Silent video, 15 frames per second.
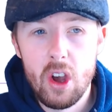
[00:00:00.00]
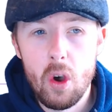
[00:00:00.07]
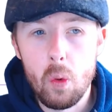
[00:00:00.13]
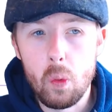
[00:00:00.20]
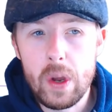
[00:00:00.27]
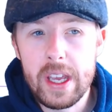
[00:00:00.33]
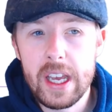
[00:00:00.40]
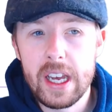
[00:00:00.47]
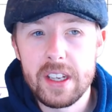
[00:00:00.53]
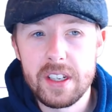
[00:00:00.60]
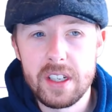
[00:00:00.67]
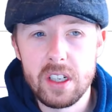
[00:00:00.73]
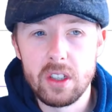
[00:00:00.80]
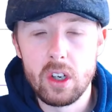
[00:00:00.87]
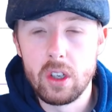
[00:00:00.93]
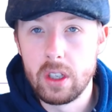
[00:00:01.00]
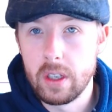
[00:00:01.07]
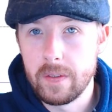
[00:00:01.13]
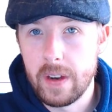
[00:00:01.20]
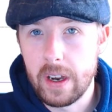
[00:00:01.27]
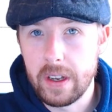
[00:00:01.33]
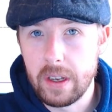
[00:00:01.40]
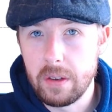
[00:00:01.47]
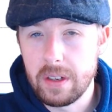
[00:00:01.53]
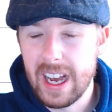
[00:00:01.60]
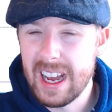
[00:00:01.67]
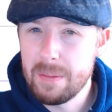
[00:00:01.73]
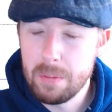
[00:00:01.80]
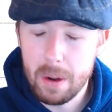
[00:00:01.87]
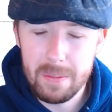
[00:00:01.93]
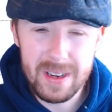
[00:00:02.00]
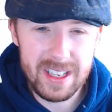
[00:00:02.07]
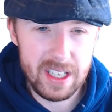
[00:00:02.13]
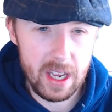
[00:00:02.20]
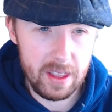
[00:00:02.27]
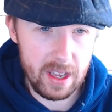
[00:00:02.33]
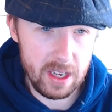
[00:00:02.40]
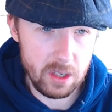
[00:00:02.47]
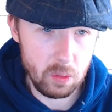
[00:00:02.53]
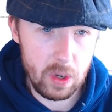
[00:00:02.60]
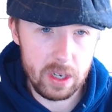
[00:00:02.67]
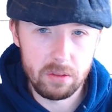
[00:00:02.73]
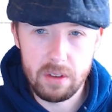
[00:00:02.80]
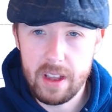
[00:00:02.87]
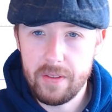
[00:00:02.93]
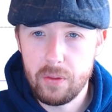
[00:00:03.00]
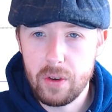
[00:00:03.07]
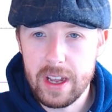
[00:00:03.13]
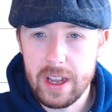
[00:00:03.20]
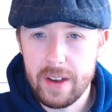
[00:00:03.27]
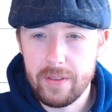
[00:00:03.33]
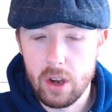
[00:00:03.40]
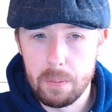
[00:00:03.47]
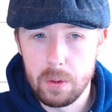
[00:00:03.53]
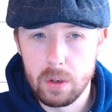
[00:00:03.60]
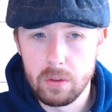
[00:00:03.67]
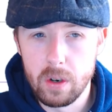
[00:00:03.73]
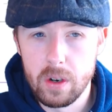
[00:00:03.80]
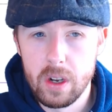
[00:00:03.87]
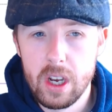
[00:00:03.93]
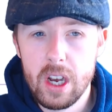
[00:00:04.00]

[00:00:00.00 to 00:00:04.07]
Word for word: We are still undervalued. I'd probably say that as well if we have got a bull run.